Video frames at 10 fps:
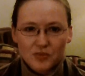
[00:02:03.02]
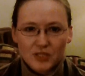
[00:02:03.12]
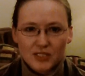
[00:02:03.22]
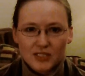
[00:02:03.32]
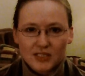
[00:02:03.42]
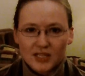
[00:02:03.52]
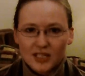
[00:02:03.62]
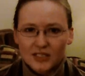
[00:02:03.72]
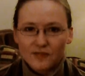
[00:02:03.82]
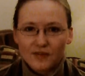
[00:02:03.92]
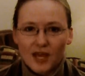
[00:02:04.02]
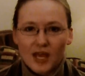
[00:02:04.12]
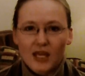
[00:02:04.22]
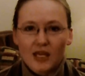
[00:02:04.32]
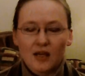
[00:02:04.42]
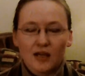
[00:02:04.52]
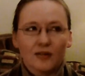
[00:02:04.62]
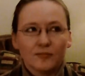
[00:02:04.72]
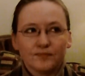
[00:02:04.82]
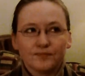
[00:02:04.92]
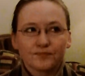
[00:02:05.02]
where they did kind of a um,